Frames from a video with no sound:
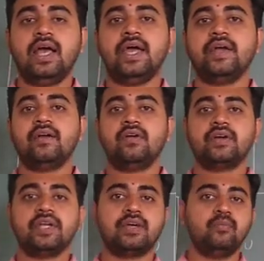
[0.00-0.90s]
I had
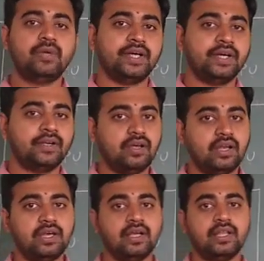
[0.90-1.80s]
already completed
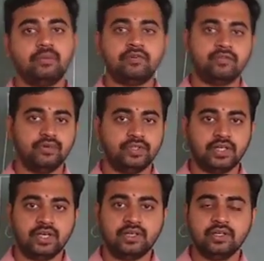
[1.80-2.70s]
algorithm and
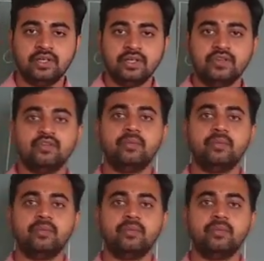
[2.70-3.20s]
flowchart.